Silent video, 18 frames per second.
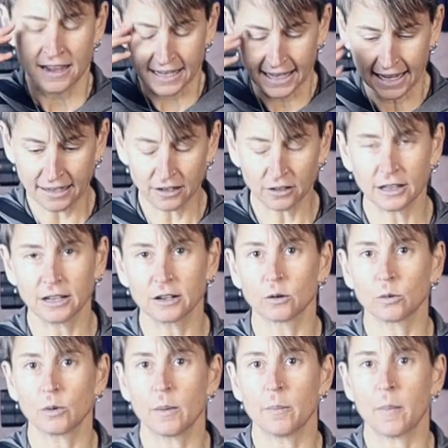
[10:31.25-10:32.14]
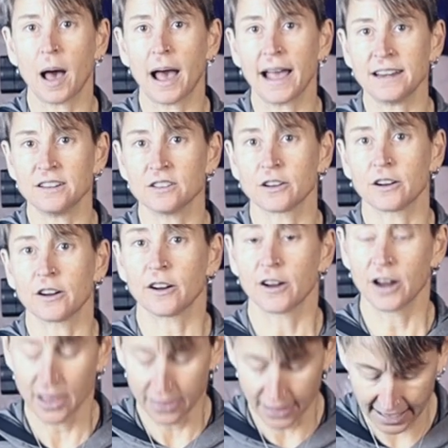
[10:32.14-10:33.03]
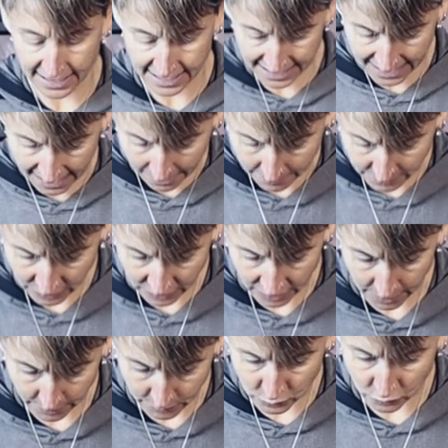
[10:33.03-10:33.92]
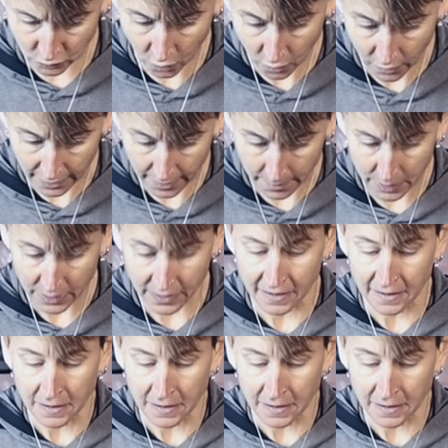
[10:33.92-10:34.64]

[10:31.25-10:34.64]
get a little reminder that, yeah, I'm gonna absorb